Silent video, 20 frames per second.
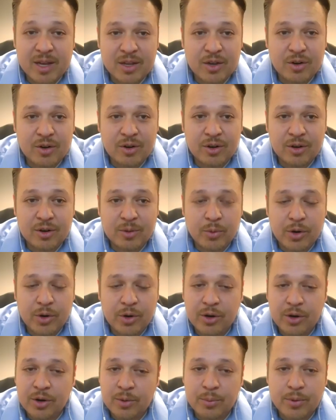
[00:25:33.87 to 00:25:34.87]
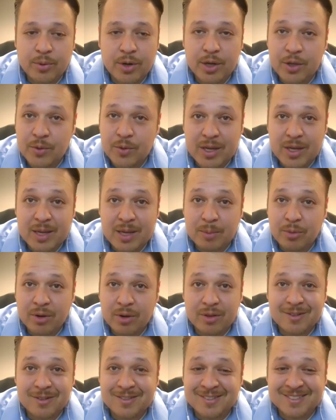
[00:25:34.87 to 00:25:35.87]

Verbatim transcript: You're, you're, you're pretty unique, brother.